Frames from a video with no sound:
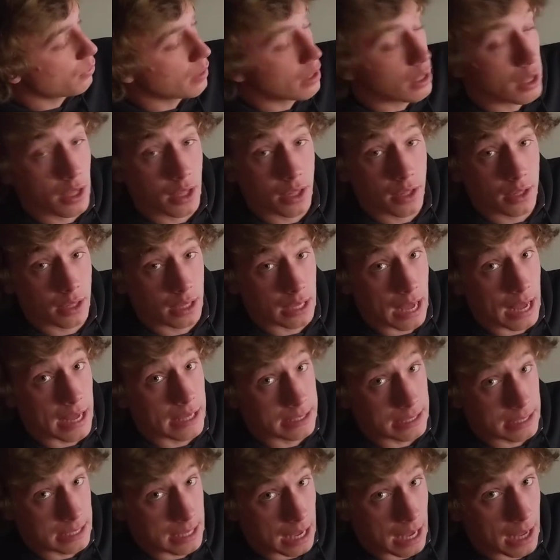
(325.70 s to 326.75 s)
the
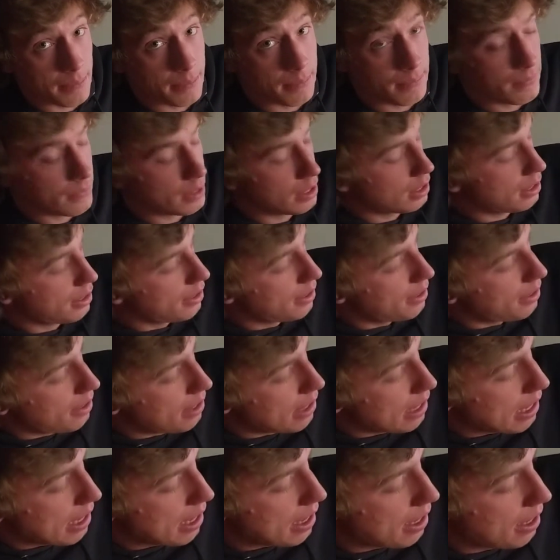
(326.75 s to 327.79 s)
SEM,
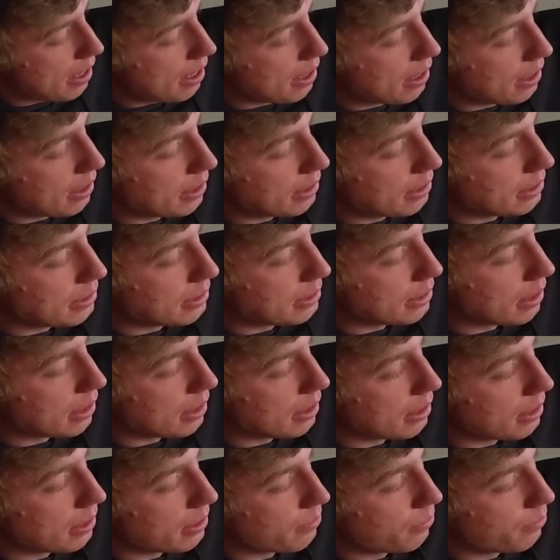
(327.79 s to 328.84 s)
and
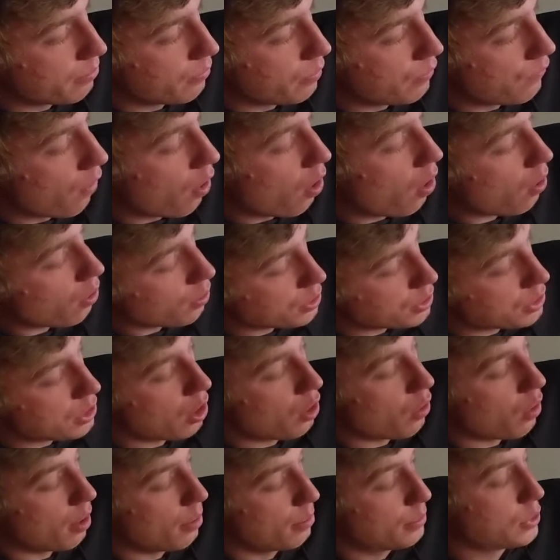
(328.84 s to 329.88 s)
we've
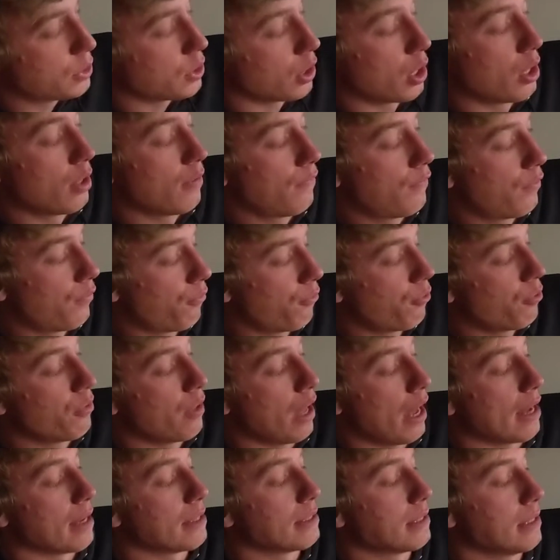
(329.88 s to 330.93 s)
also observed through
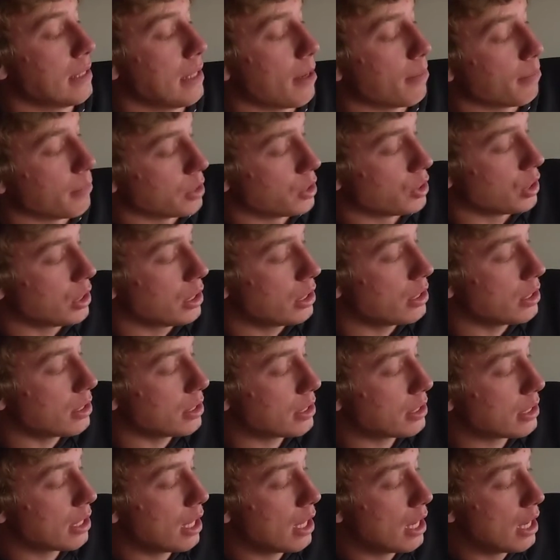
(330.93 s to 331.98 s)
the SEM
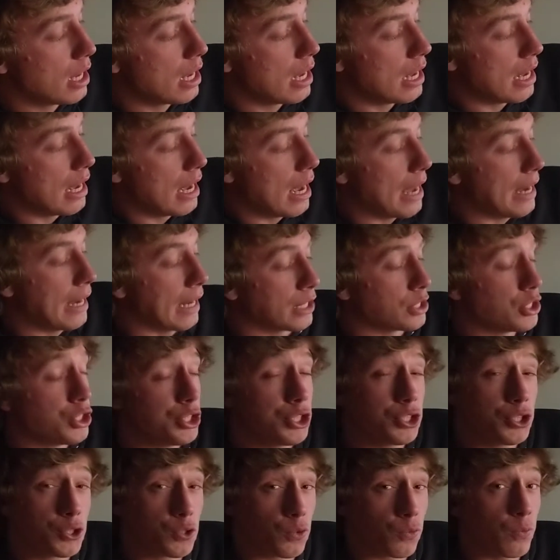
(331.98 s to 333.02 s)
machines an
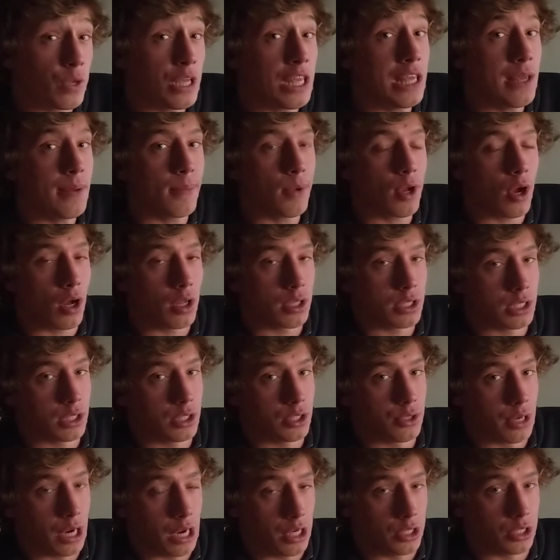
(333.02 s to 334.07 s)
extreme
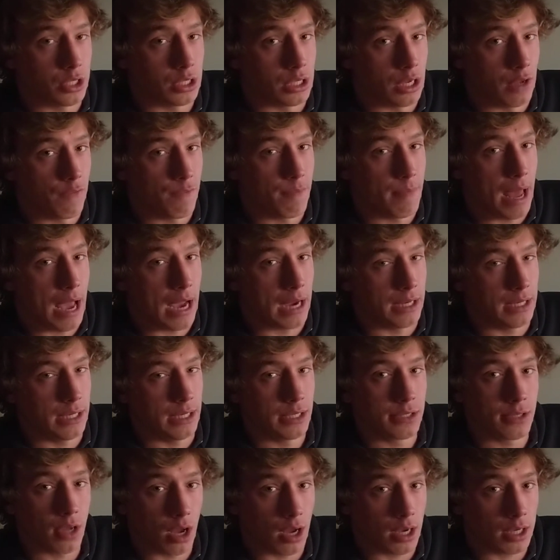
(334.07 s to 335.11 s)
concentration of
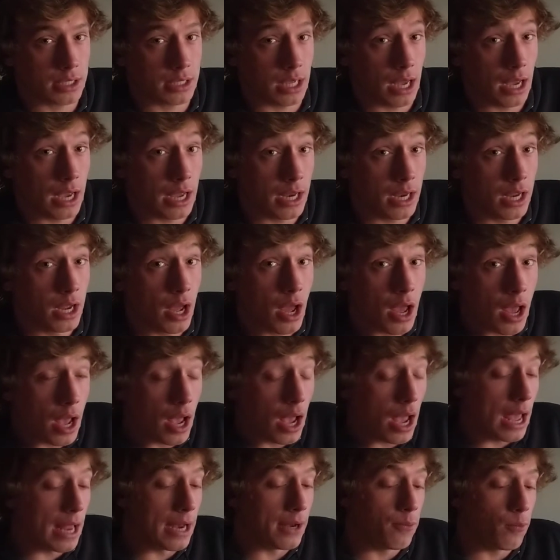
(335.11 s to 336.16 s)
manganese oxide.
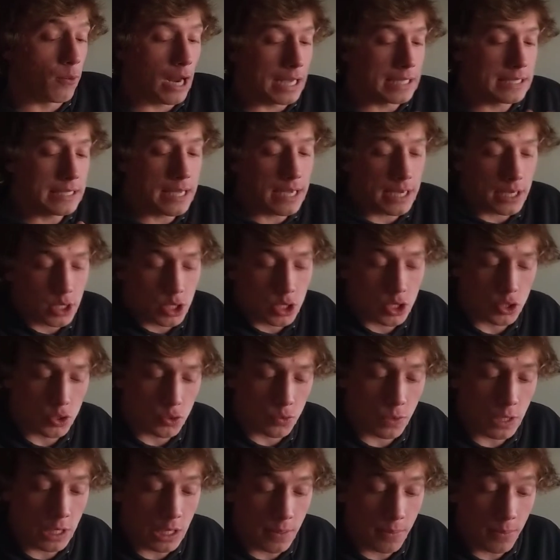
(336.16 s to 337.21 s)
And when I say
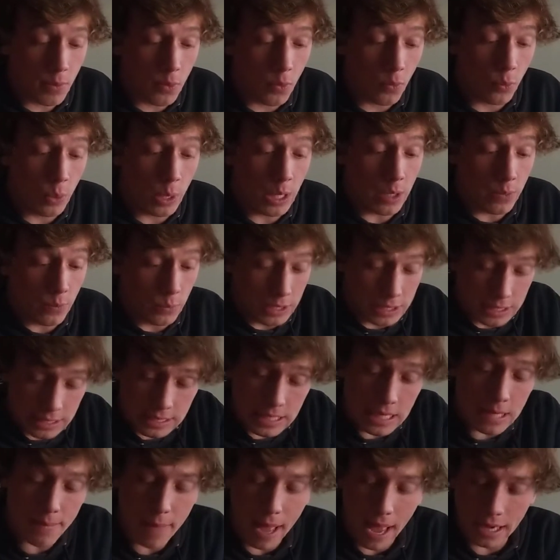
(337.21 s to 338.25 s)
extreme, we
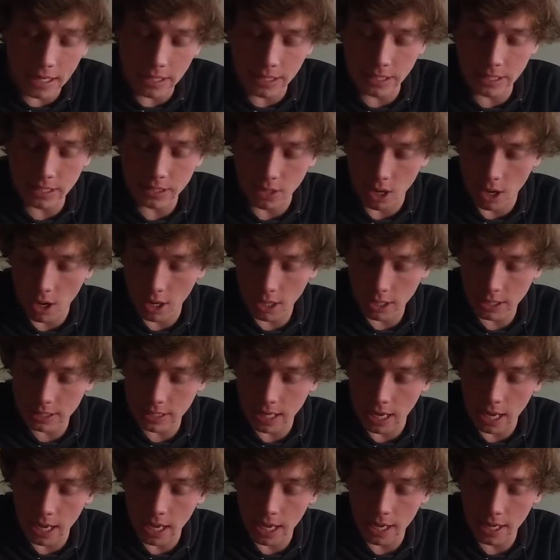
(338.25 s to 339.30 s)
see manganese
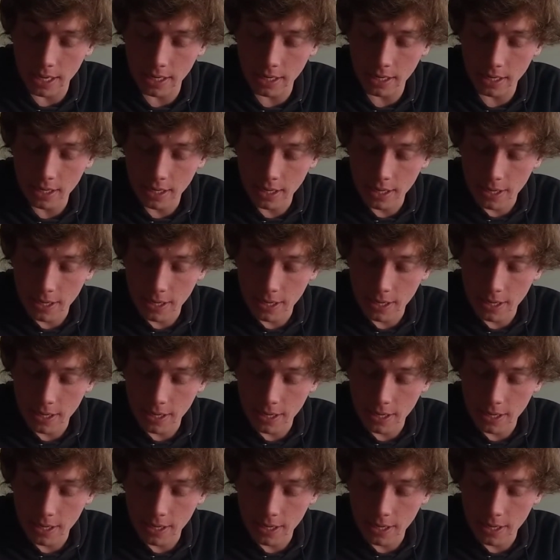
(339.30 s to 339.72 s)
oxide